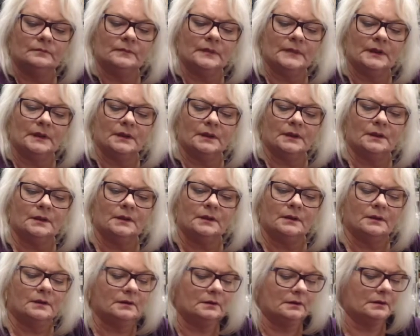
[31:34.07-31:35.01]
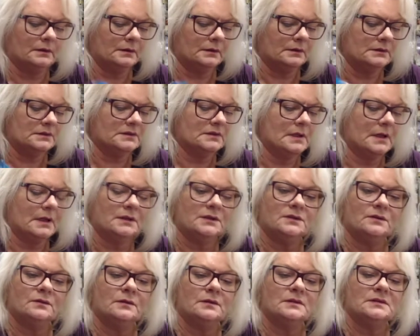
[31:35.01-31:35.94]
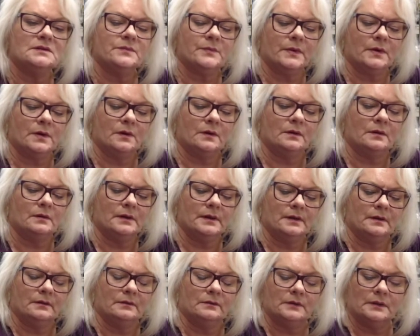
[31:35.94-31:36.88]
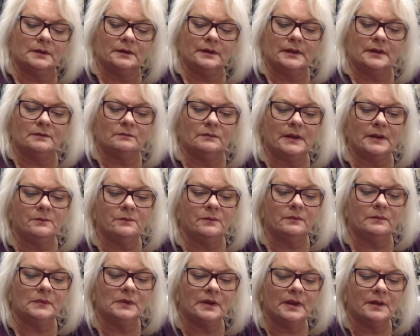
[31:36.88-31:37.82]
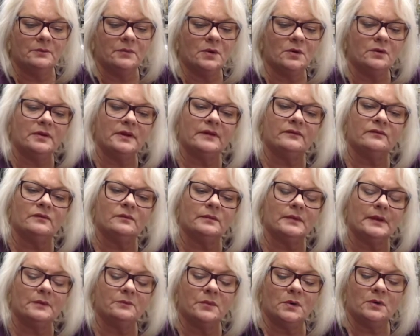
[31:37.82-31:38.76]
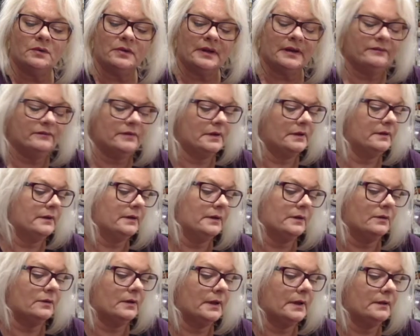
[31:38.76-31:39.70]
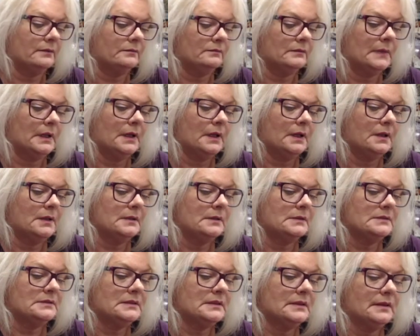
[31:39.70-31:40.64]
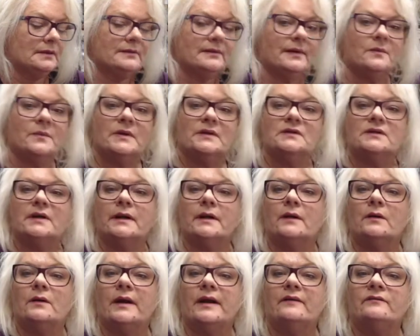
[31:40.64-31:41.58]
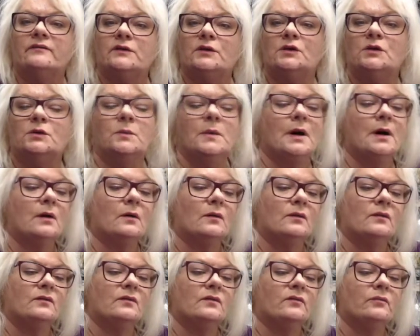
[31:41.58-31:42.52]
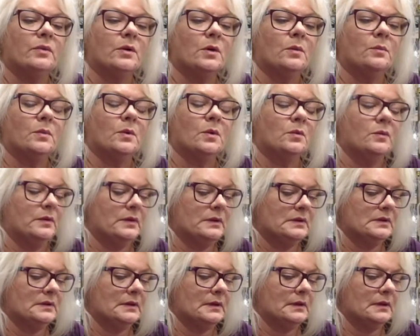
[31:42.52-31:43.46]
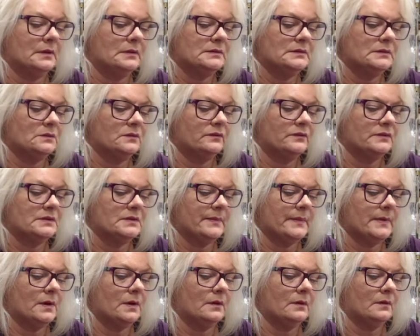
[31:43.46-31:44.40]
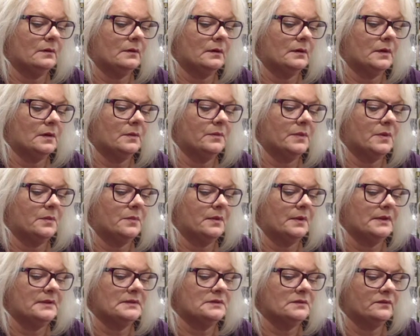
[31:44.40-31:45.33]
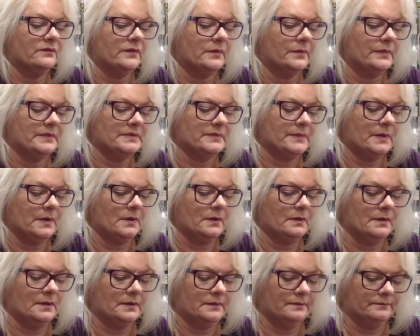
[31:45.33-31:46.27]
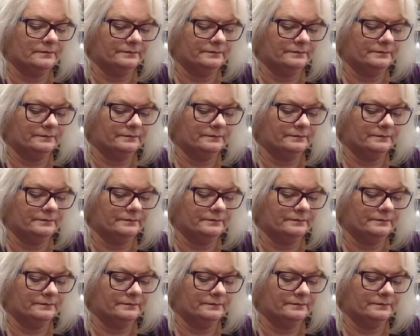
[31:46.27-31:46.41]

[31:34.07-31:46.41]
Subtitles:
and what's not do the sparkly. Oh, do they both have? They both have it in there. Okay. See, that's how much I know. I have 2 bottles of purple with silver sparkle, or purpley silver sparkle in them.